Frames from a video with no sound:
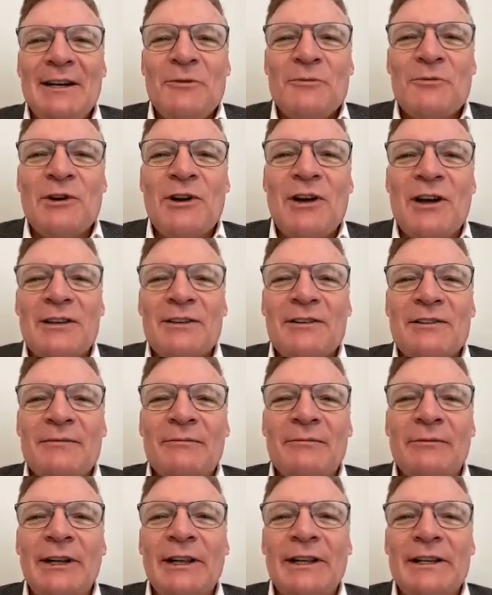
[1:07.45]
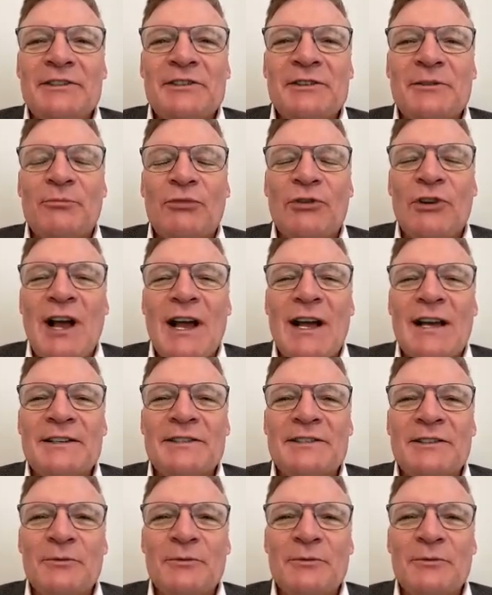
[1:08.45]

we're not really surprised